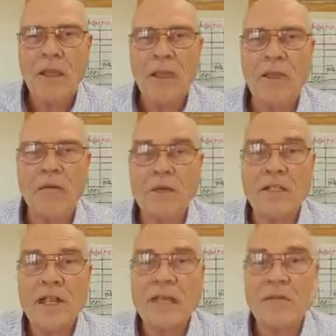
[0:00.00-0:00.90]
And what's
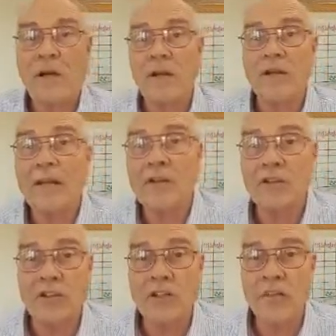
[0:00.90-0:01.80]
next? Well, the
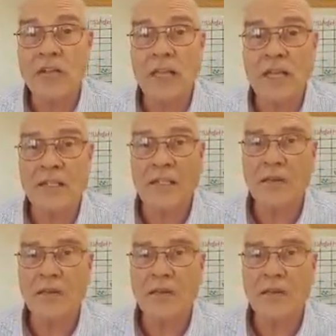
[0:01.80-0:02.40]
electrician was next.